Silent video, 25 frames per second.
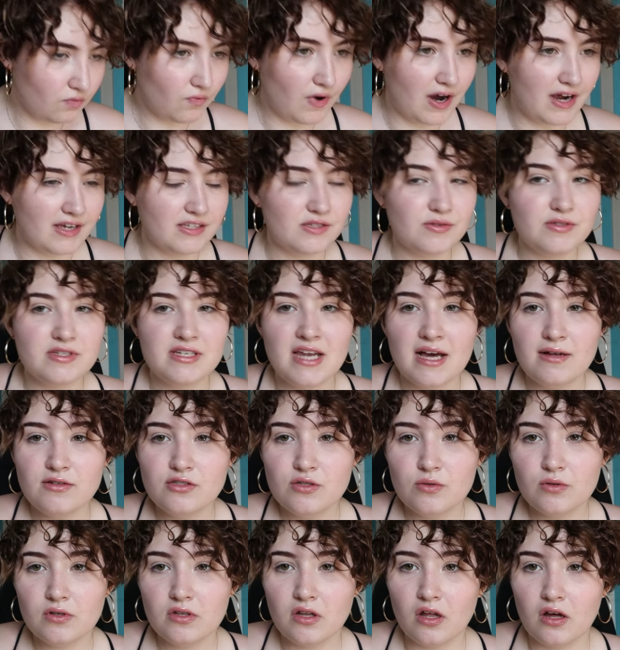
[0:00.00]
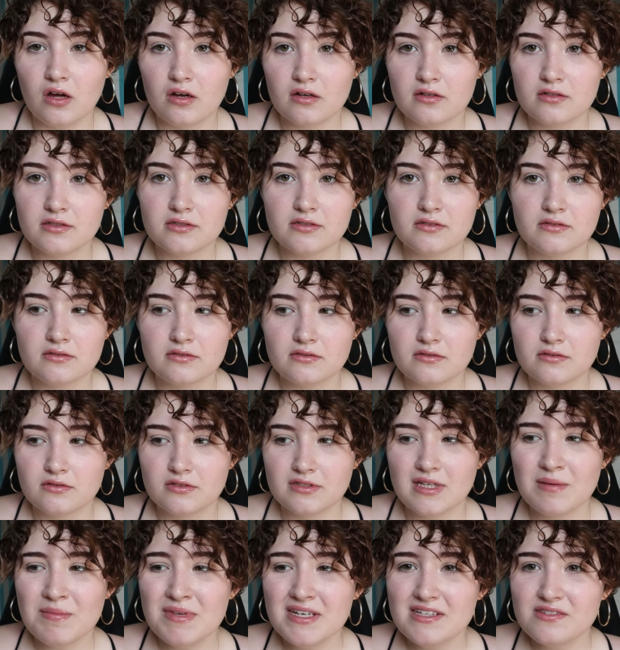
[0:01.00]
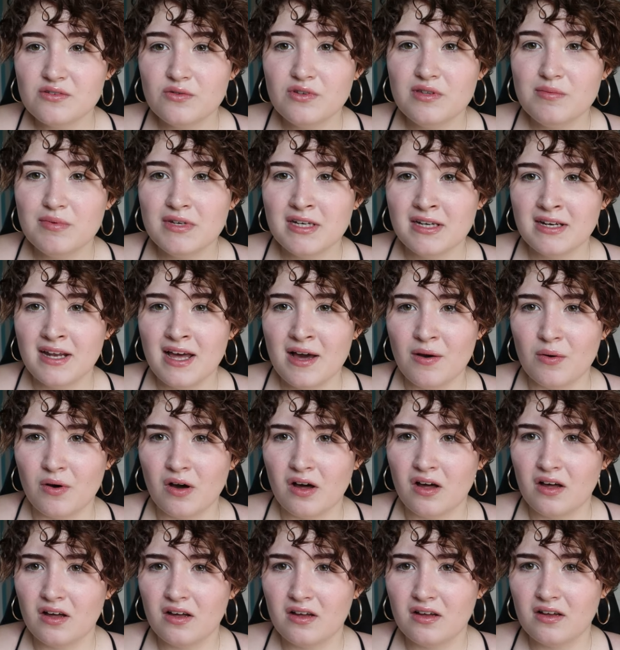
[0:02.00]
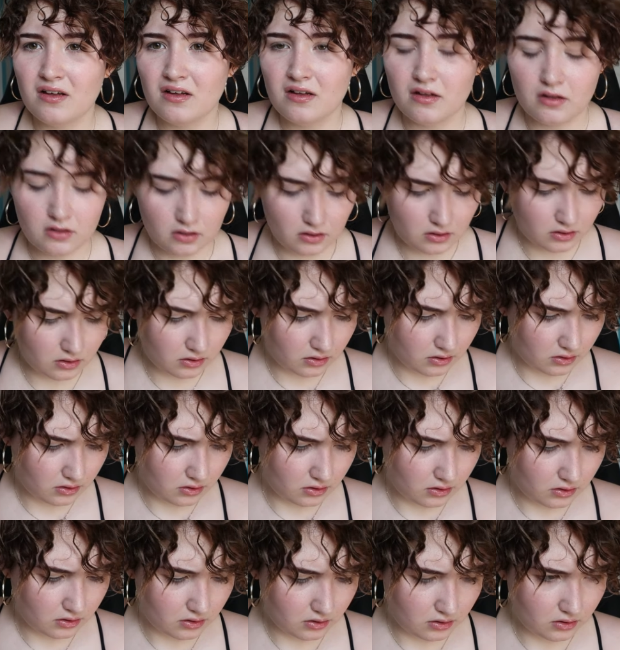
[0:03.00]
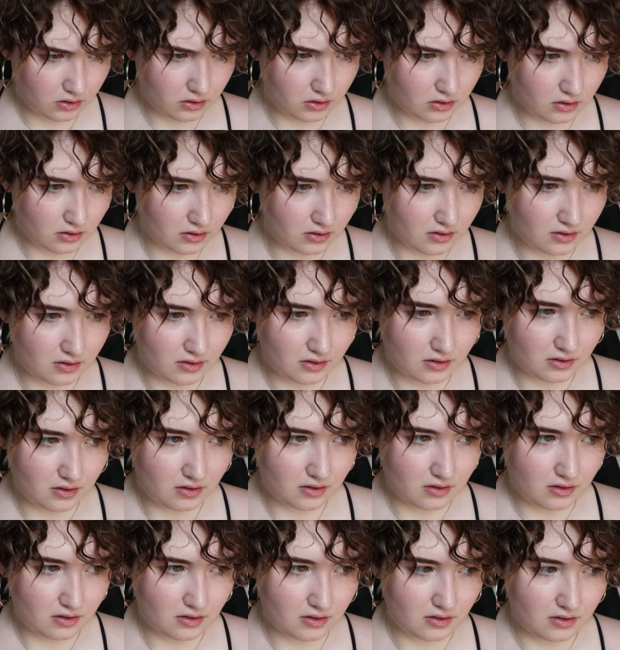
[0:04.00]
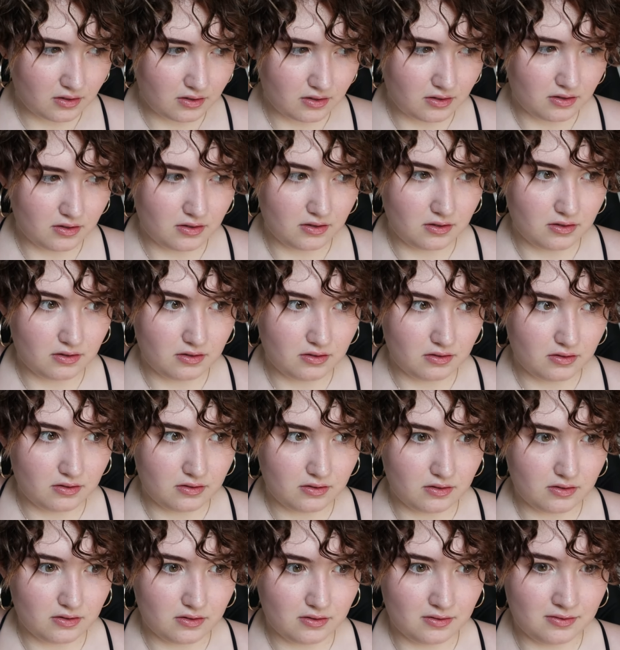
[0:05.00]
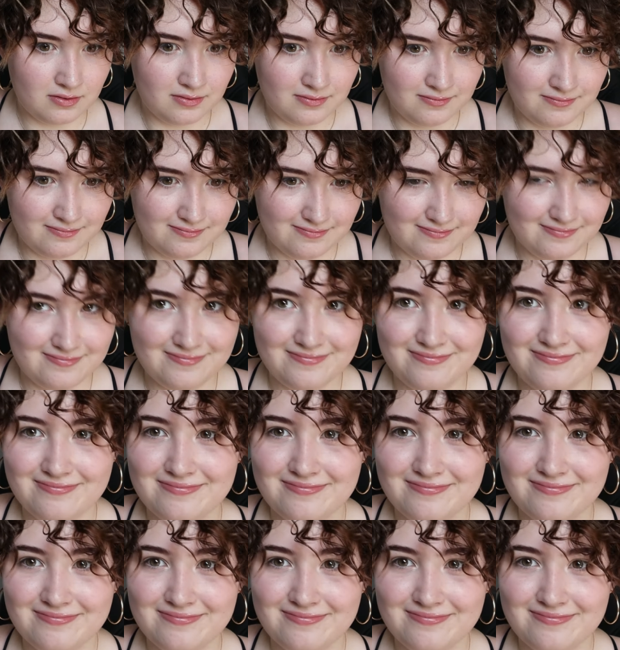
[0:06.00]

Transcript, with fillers: Right, so it's now two o'clock. Does that mean it's only been an hour? Me realising that this 24 hours is gonna take forever.